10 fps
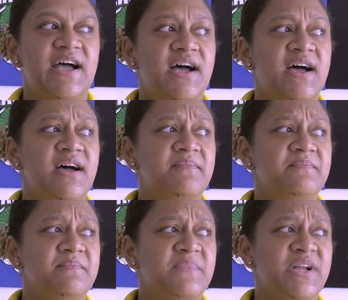
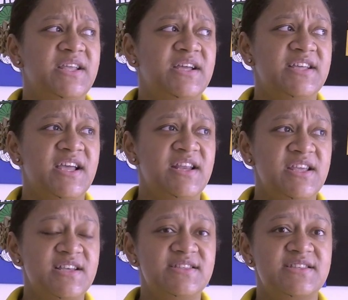But yeah,
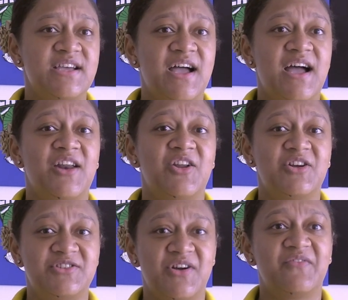10 years, a
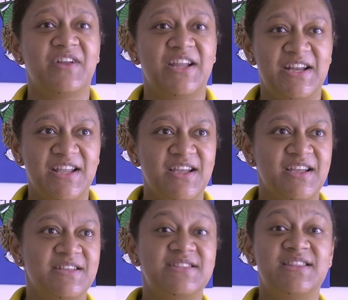lot of
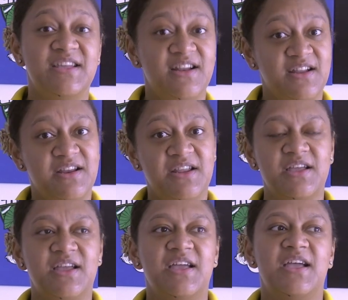learning, still learning,